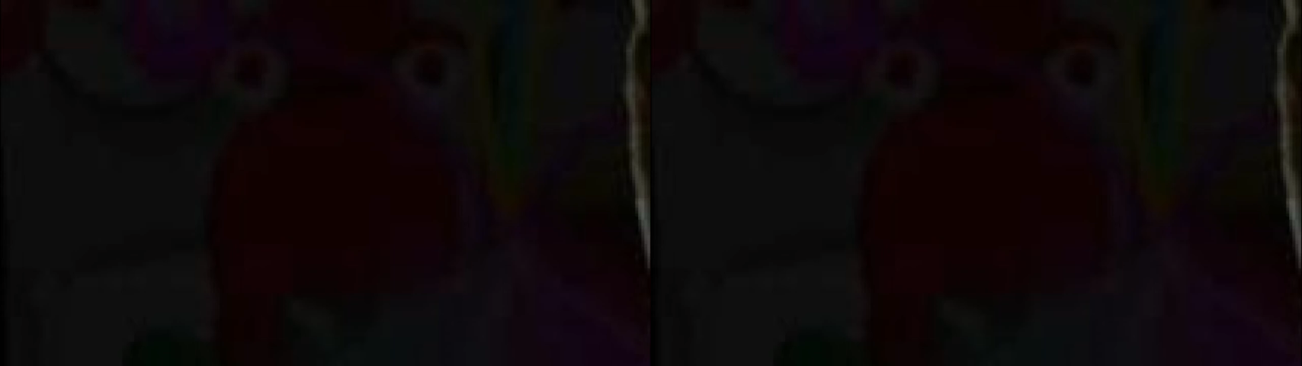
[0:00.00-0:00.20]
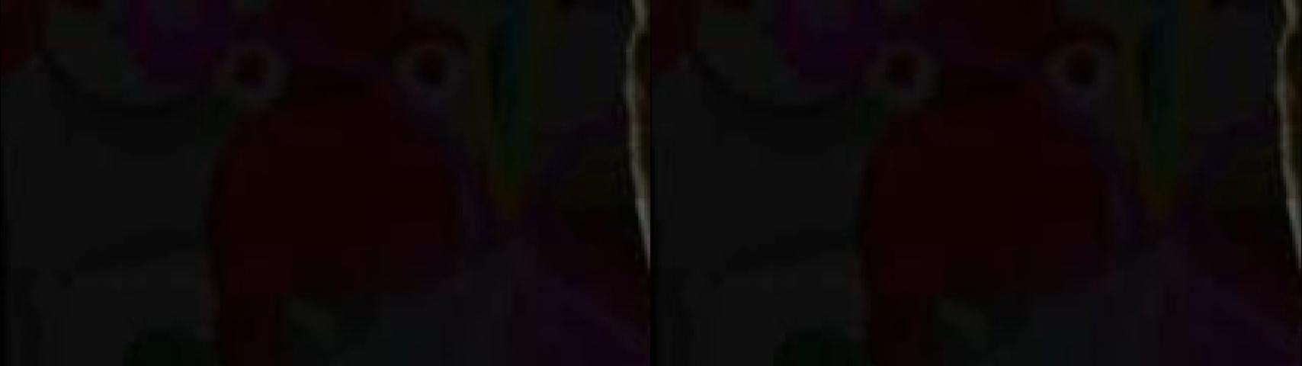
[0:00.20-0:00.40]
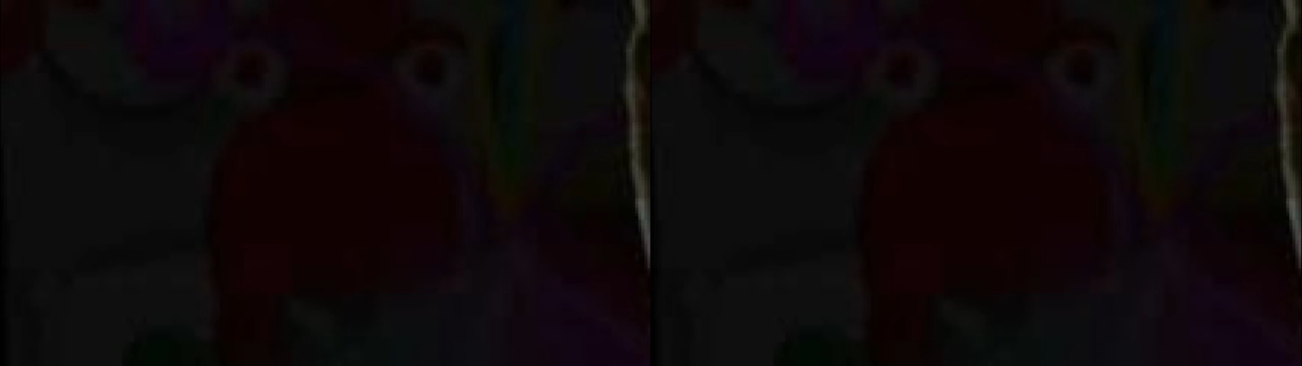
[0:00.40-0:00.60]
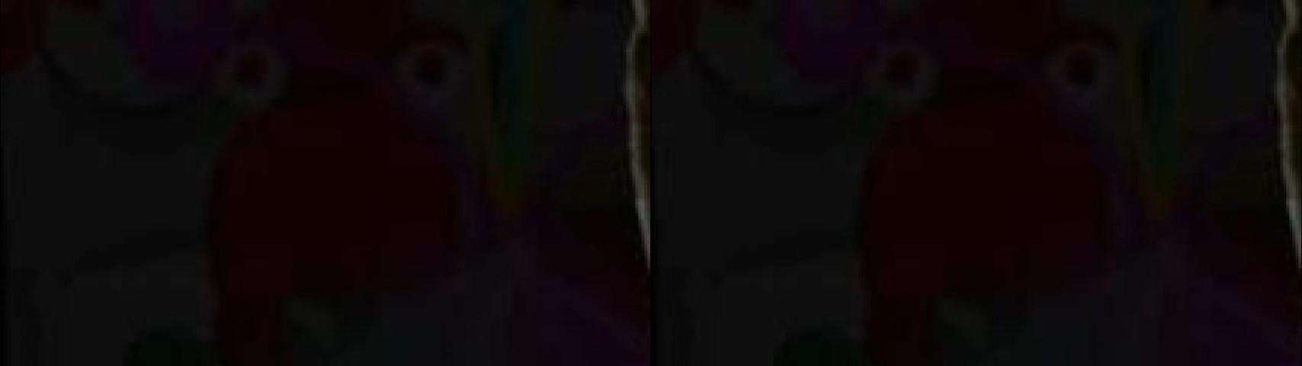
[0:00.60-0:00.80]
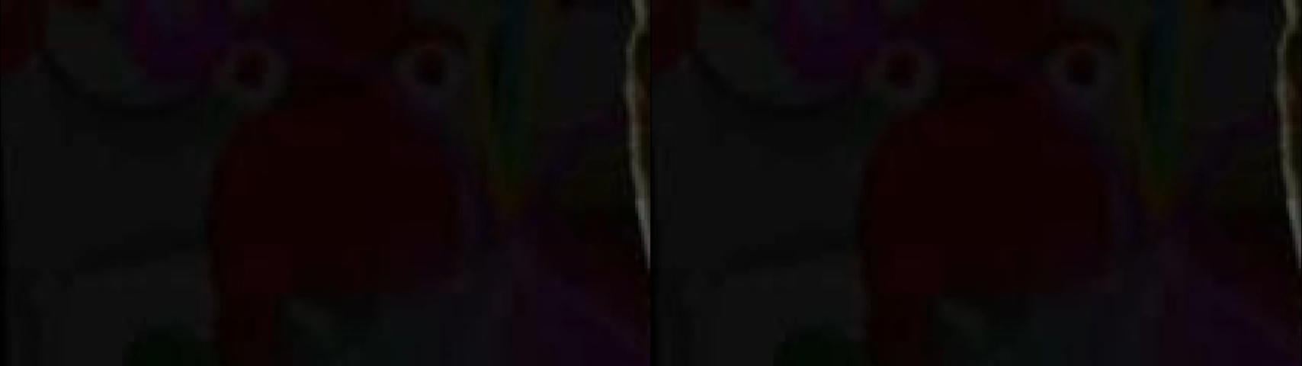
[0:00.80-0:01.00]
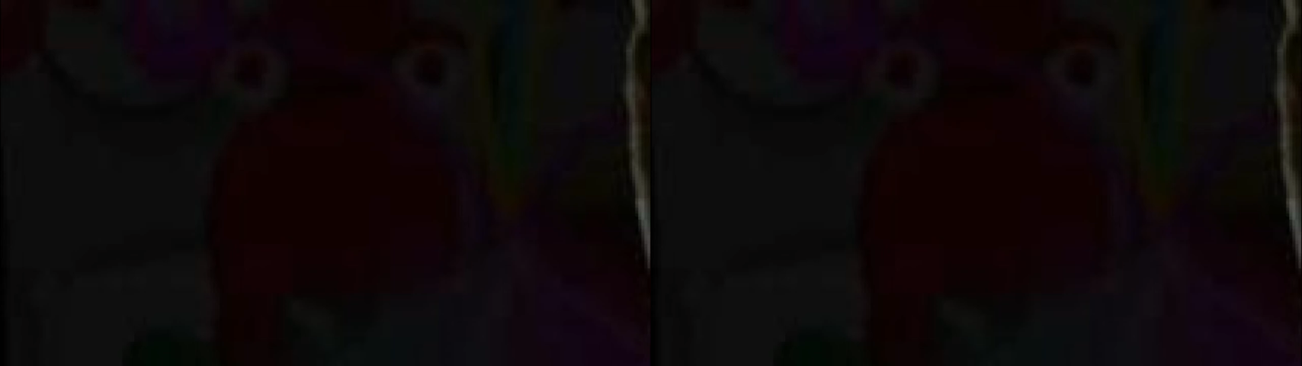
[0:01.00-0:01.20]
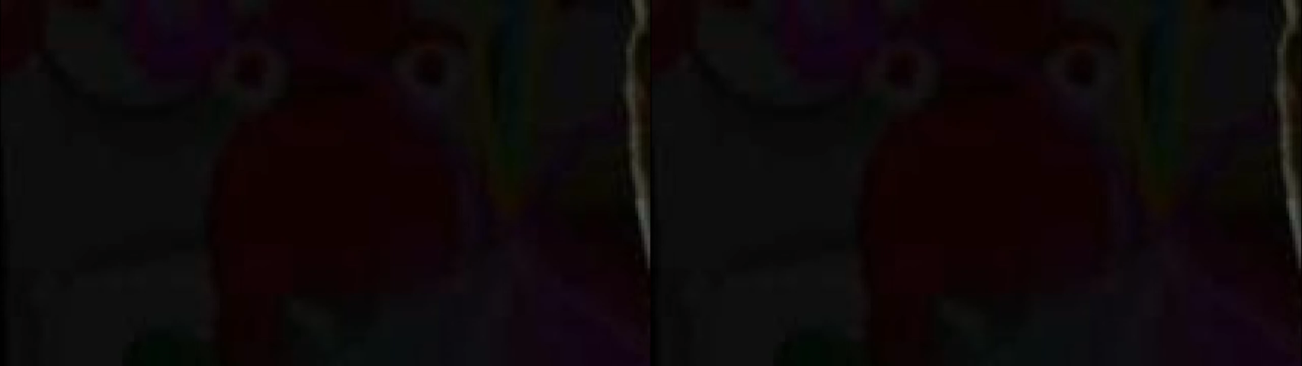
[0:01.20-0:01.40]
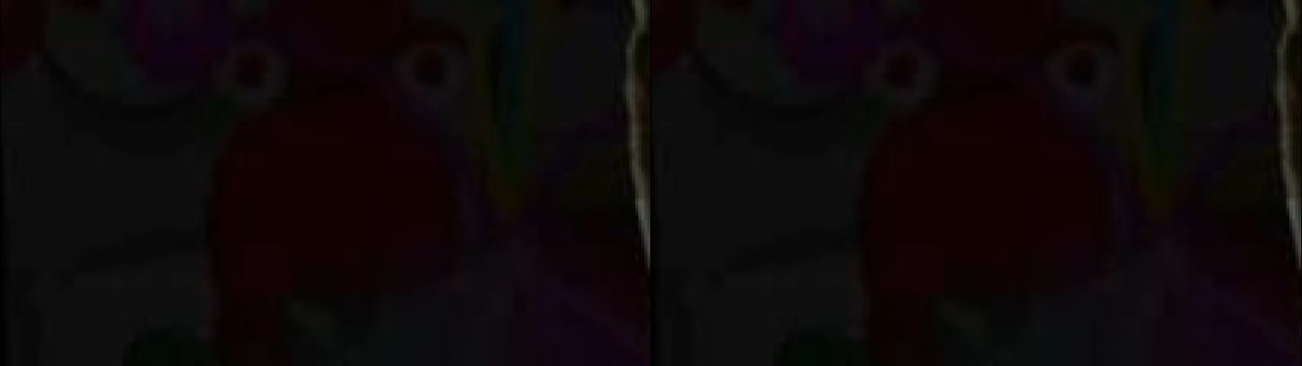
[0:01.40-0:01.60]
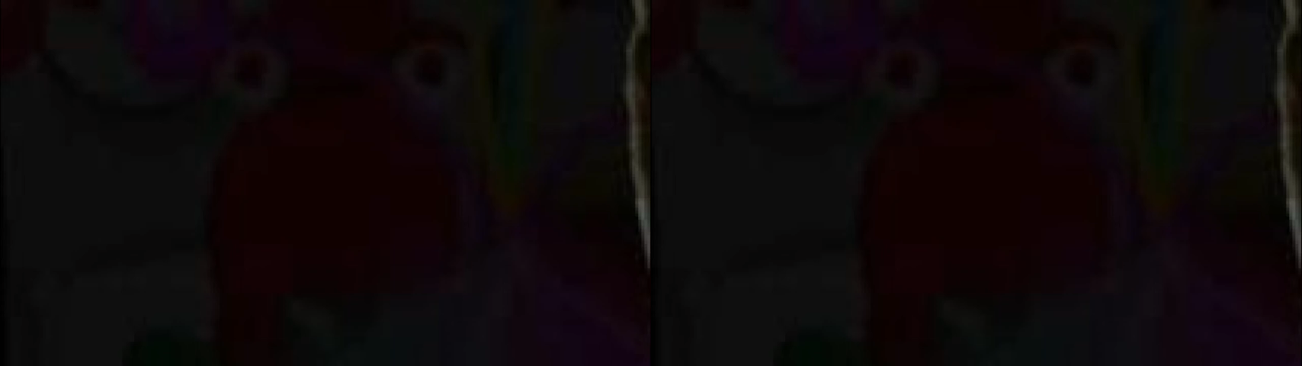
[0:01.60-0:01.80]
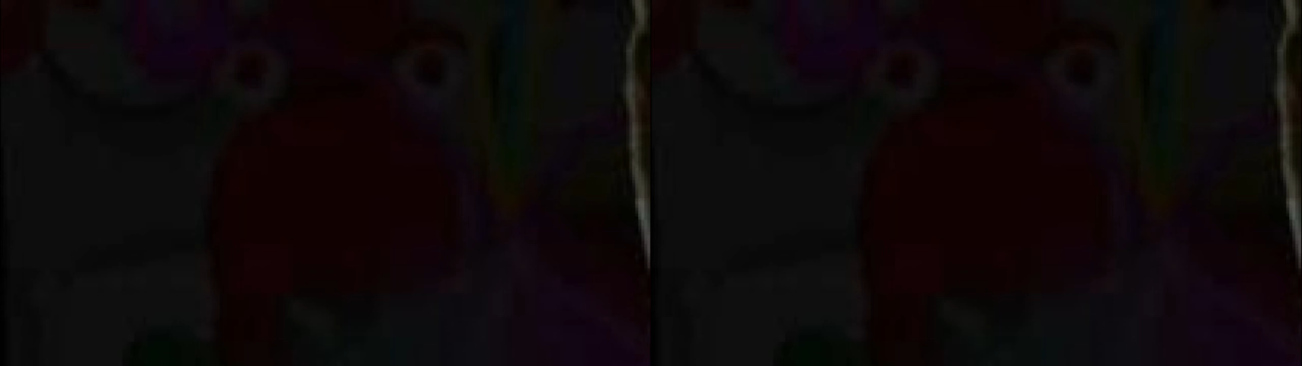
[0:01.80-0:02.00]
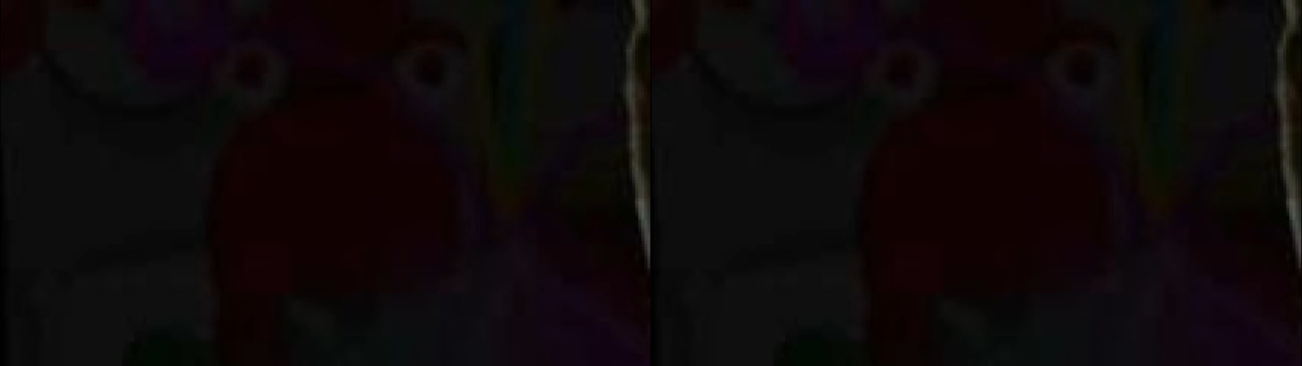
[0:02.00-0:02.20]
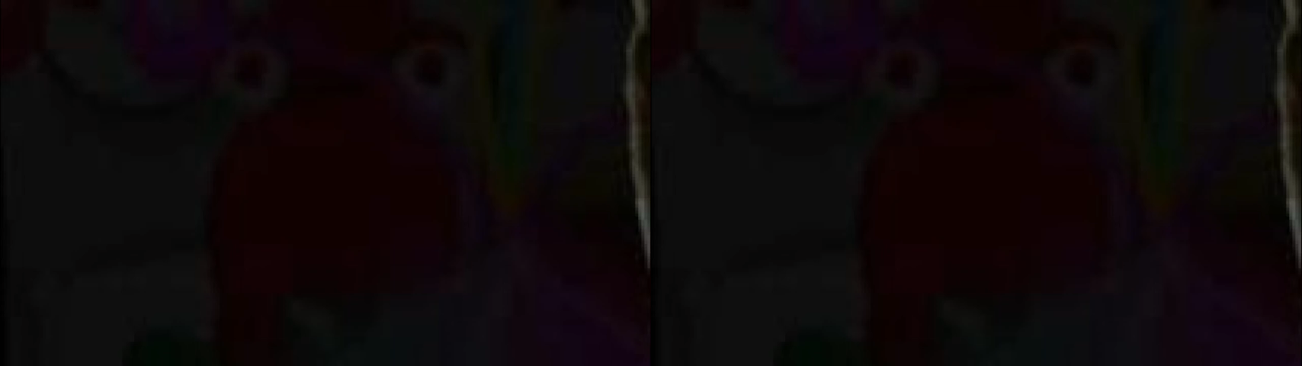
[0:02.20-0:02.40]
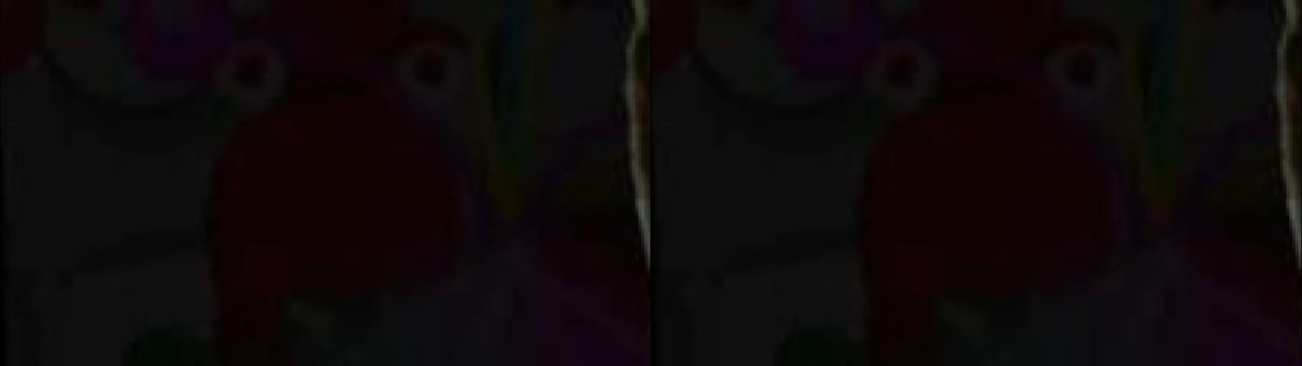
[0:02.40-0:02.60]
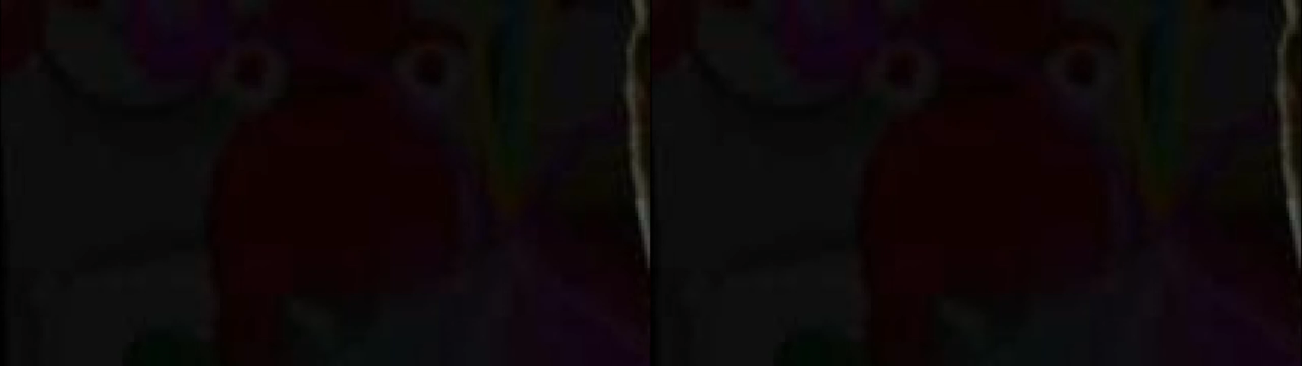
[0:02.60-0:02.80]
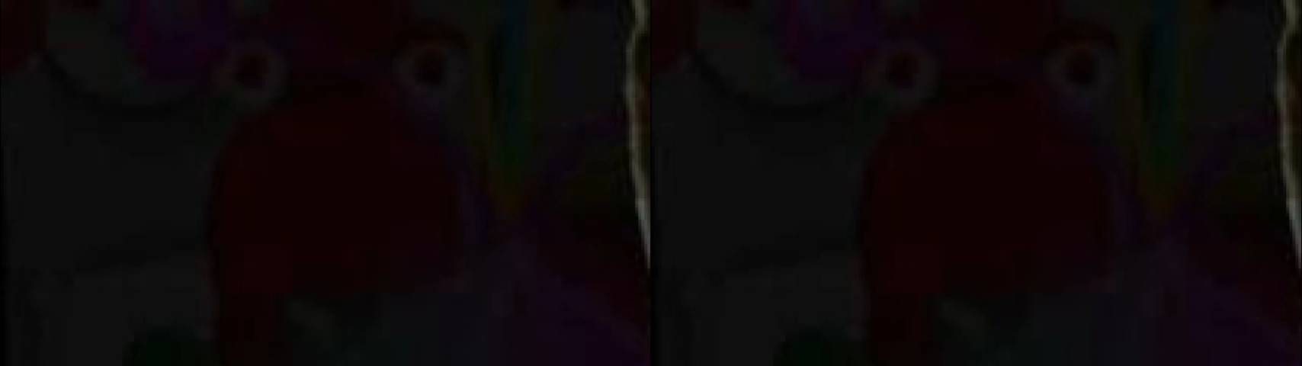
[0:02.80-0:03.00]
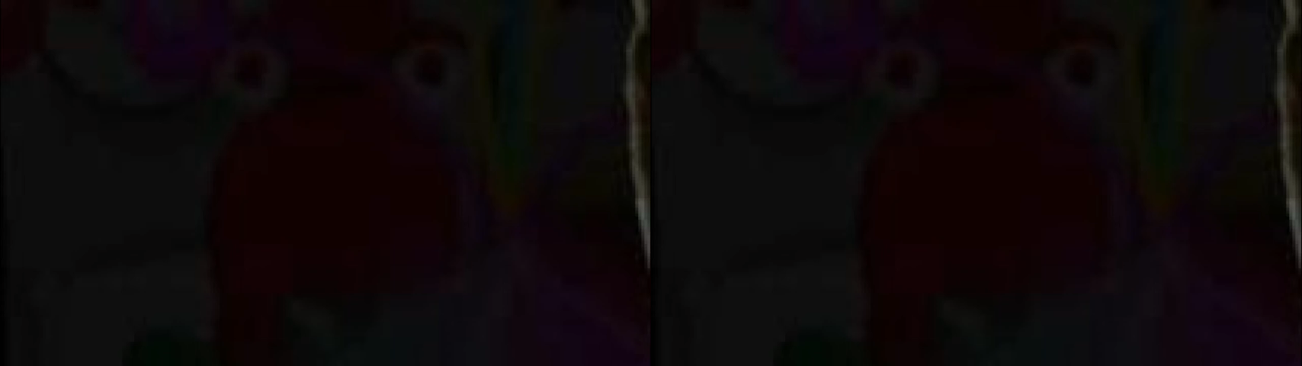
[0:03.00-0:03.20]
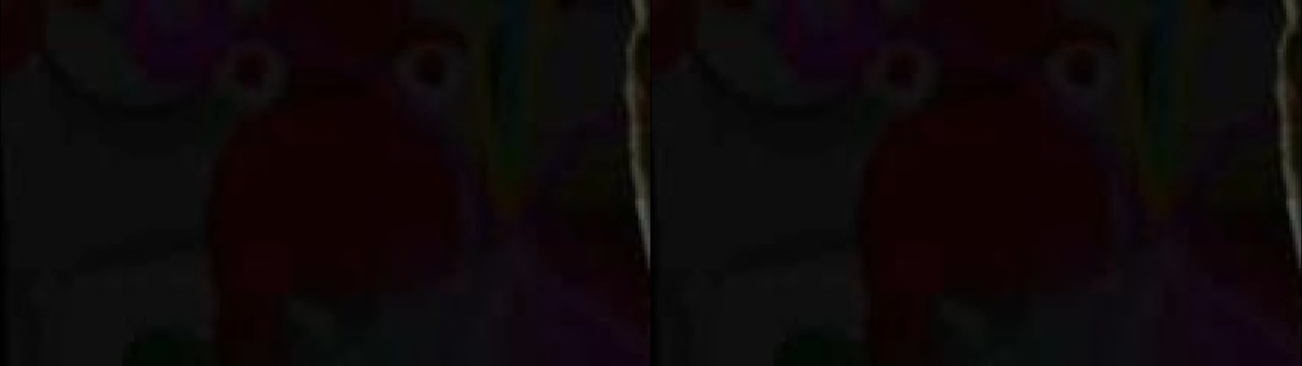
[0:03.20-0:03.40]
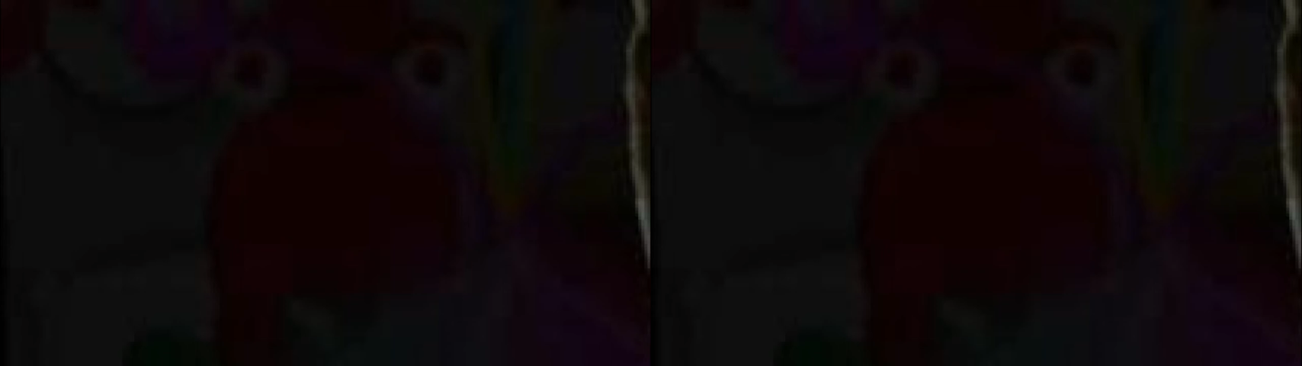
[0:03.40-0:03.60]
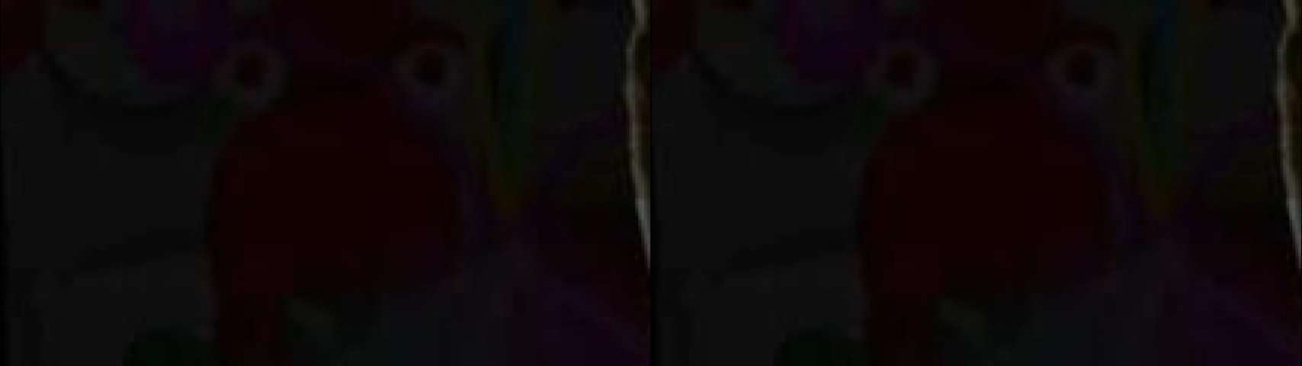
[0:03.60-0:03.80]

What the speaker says: [unreadable: no face in view]